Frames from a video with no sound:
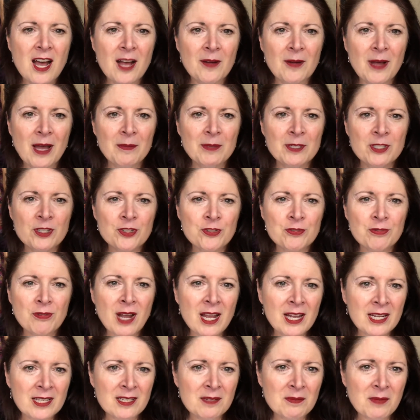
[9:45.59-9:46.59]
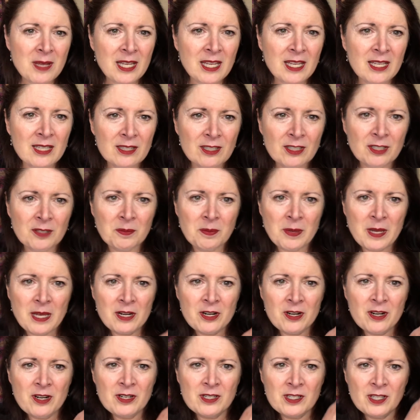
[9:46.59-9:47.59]
Uh, I've been trying to make it look
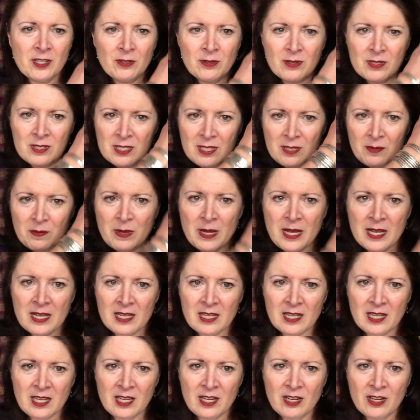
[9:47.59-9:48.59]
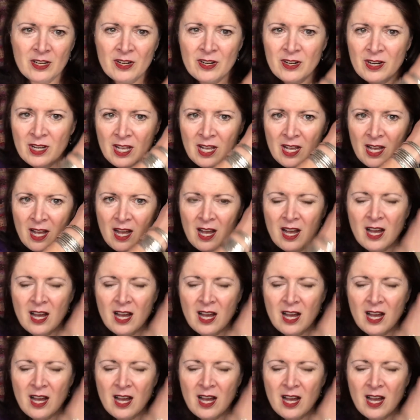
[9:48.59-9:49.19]
better. You can see back here.